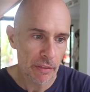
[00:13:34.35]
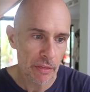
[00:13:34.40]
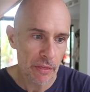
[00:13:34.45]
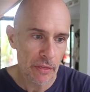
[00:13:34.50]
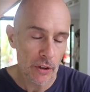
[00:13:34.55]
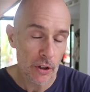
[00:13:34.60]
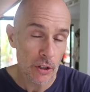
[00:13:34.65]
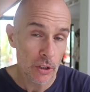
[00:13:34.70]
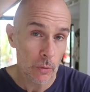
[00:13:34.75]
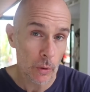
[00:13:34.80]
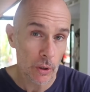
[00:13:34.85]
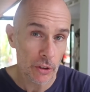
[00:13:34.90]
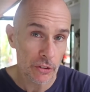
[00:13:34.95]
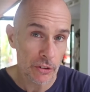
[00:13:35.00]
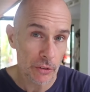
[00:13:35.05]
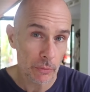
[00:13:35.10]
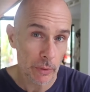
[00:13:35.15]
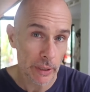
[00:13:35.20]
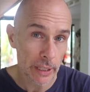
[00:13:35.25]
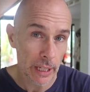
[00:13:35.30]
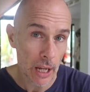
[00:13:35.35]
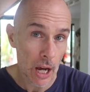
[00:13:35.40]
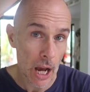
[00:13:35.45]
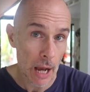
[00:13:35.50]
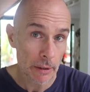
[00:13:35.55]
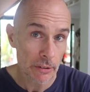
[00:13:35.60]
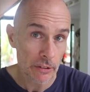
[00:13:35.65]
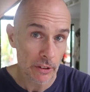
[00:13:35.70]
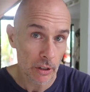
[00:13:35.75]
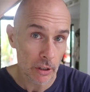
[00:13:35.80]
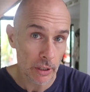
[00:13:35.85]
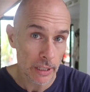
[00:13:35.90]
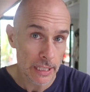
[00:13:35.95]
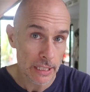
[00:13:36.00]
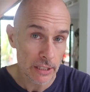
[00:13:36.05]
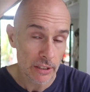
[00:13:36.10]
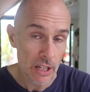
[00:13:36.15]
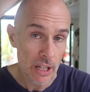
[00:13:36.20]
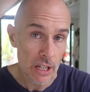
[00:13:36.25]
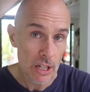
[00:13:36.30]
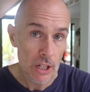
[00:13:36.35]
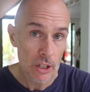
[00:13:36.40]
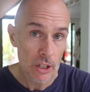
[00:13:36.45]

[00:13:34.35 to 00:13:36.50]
third question we get asked a lot is,